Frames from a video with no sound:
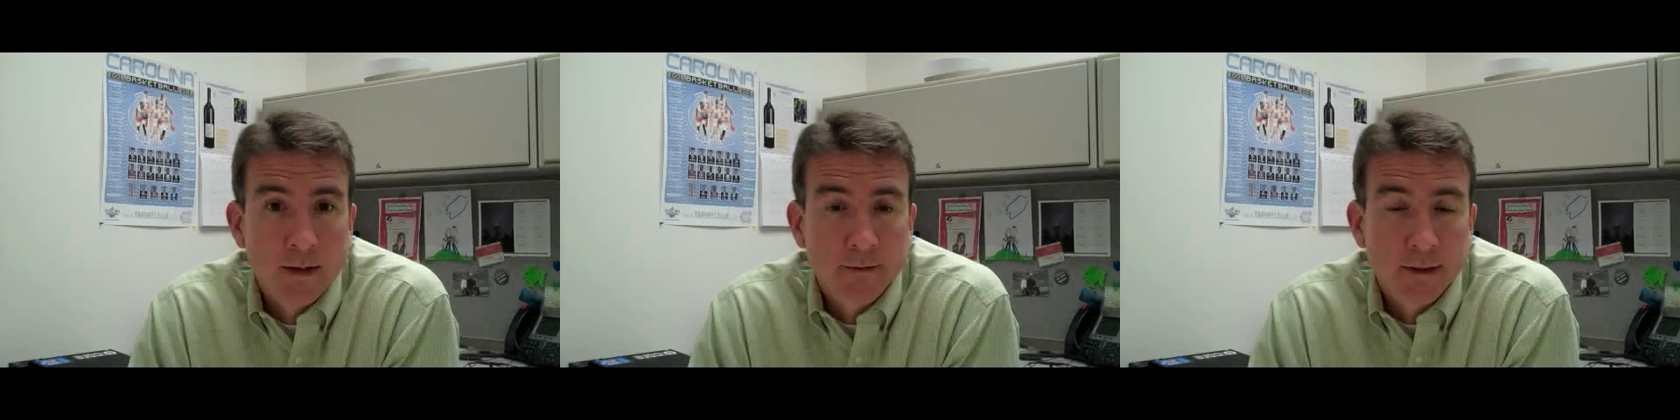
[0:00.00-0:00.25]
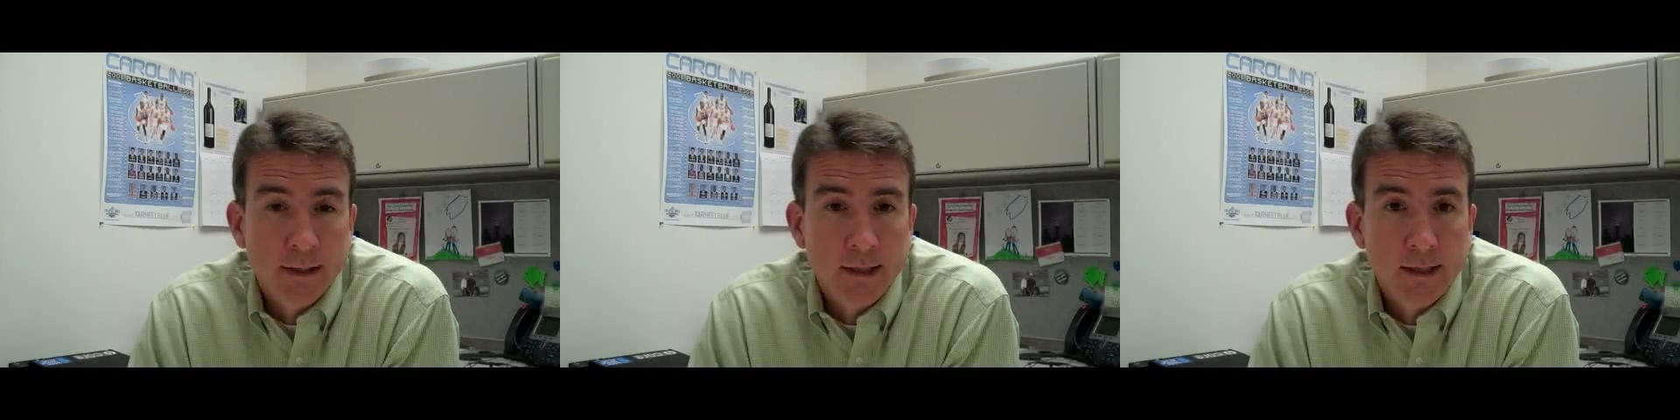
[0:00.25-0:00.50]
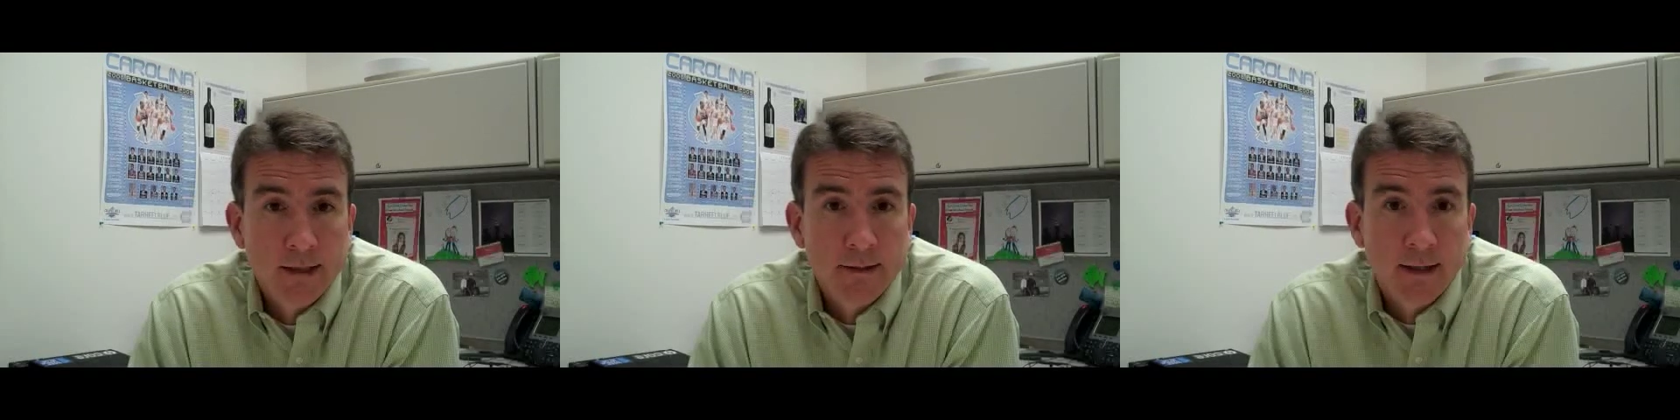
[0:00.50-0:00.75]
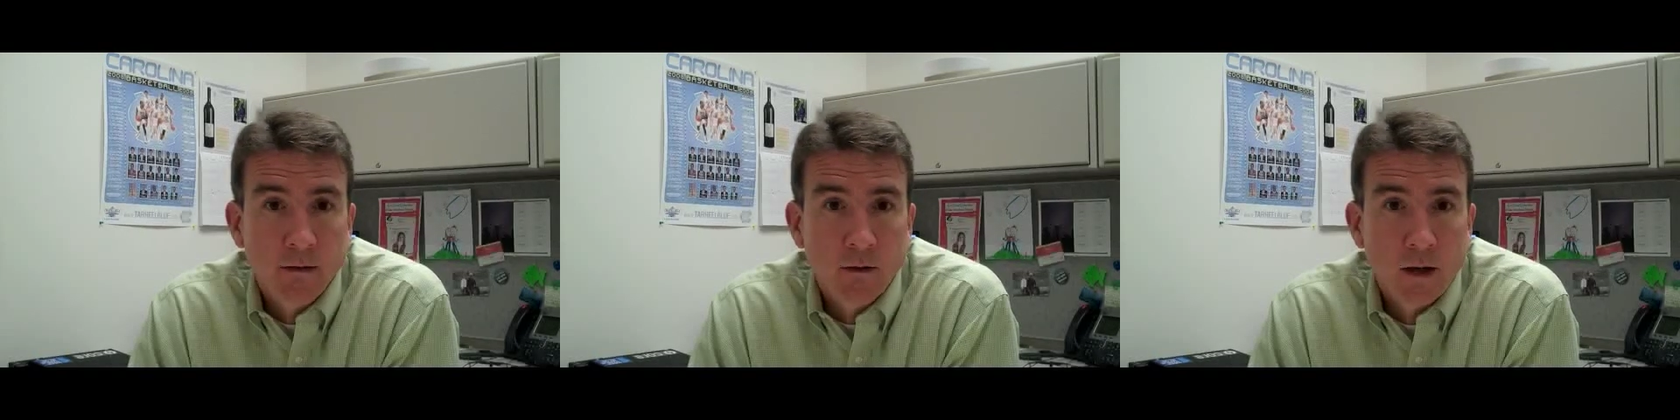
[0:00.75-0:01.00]
as a key
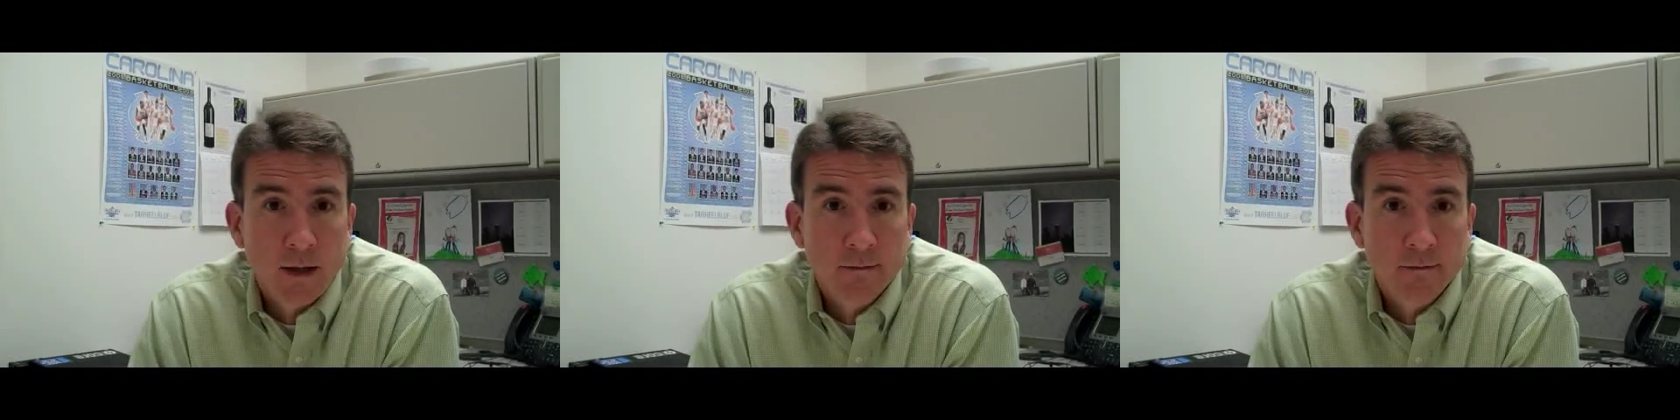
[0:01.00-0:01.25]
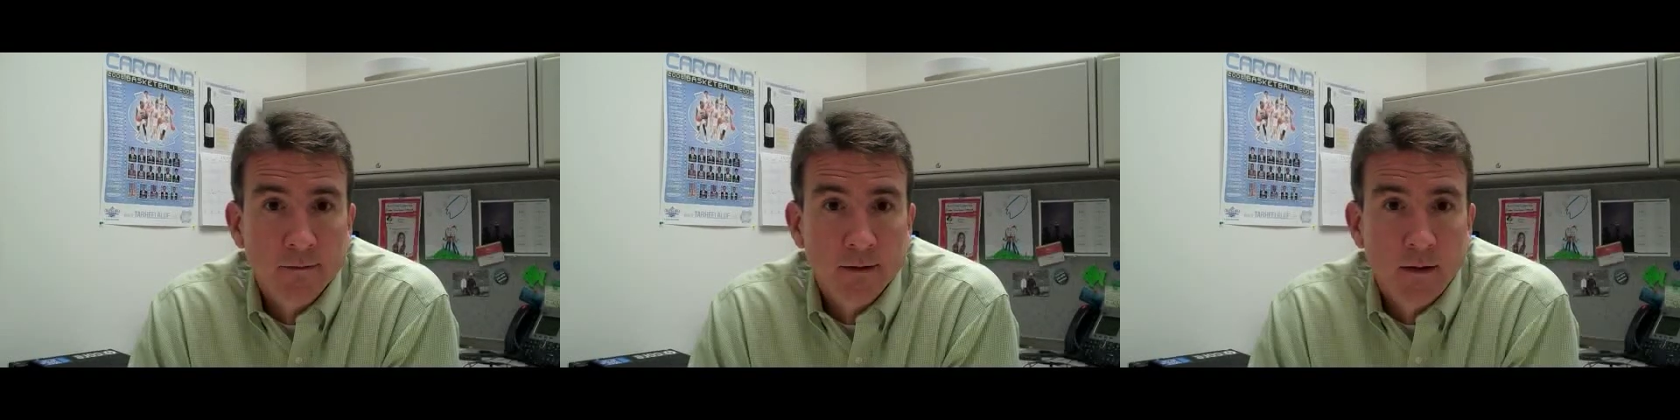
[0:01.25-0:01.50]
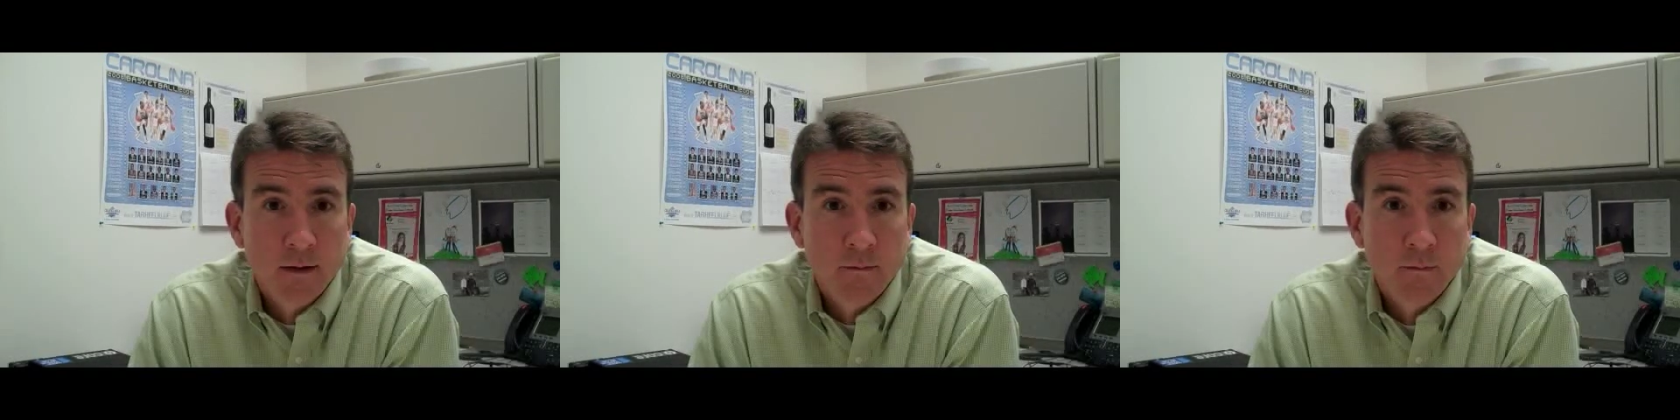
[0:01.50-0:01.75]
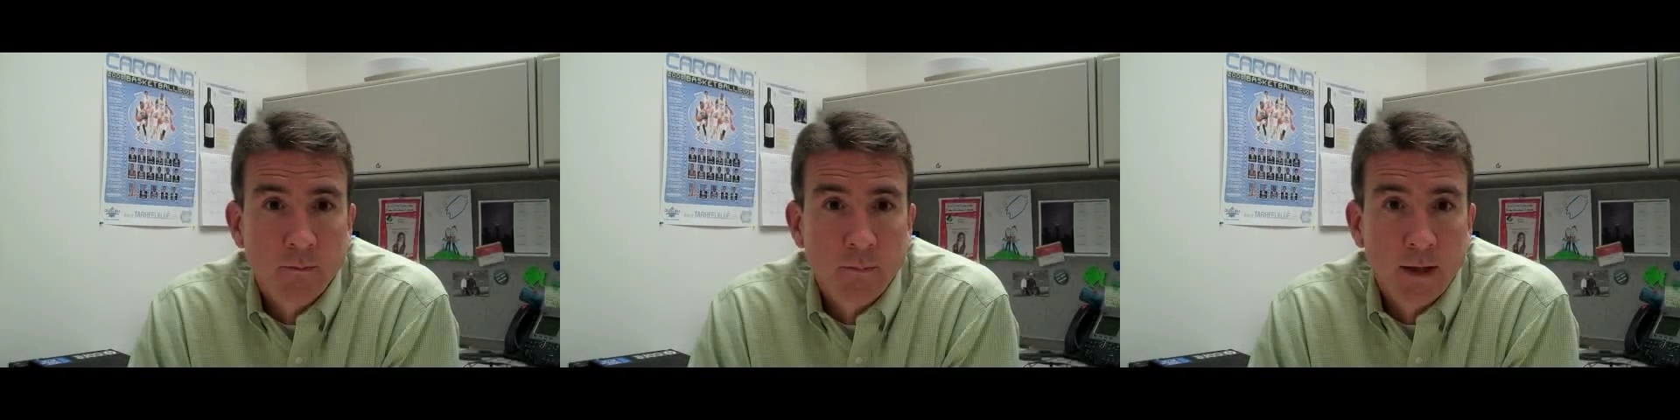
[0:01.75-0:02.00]
data loss uh,
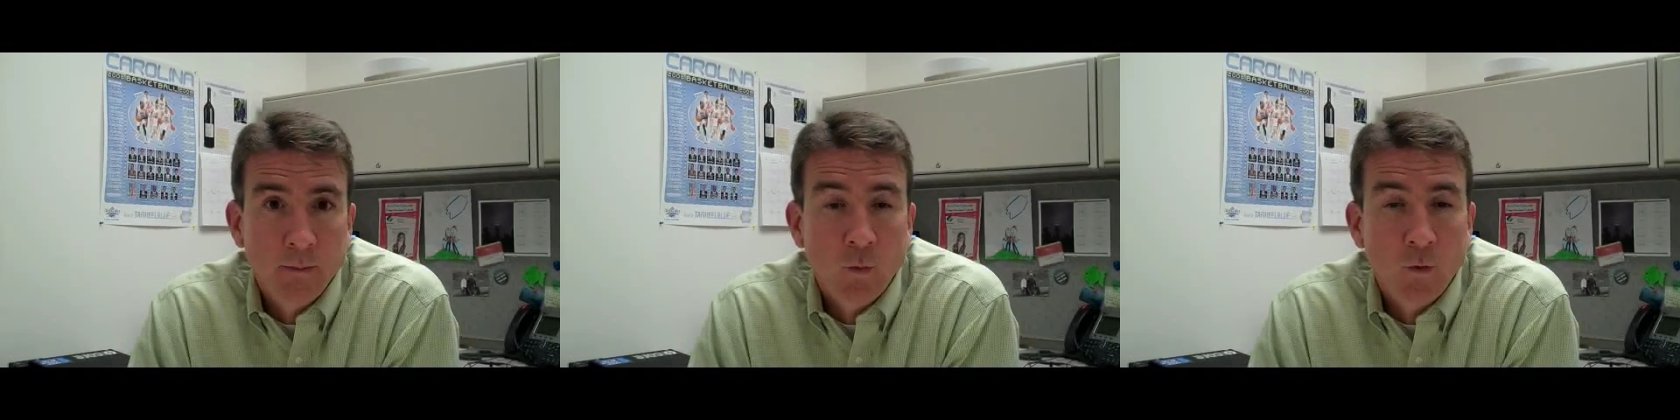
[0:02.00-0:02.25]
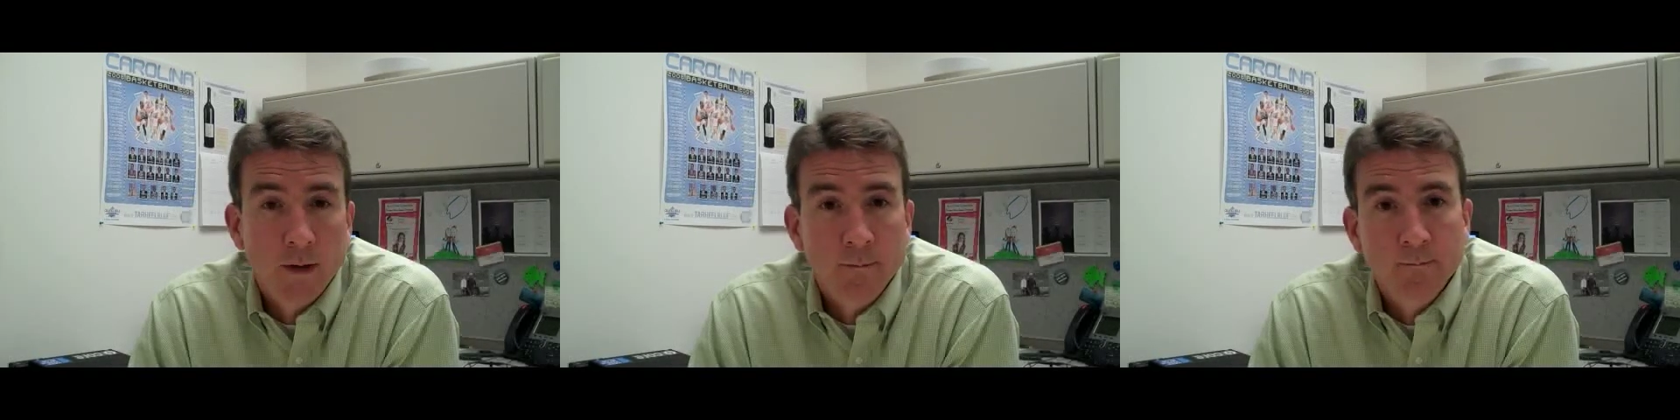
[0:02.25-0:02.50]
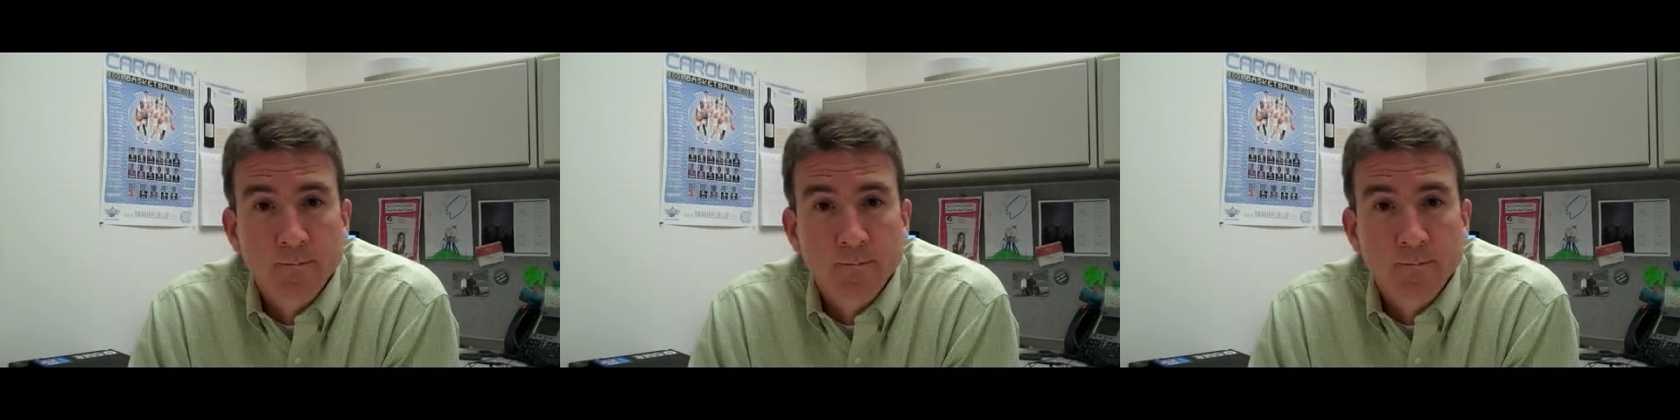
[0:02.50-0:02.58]
pain point.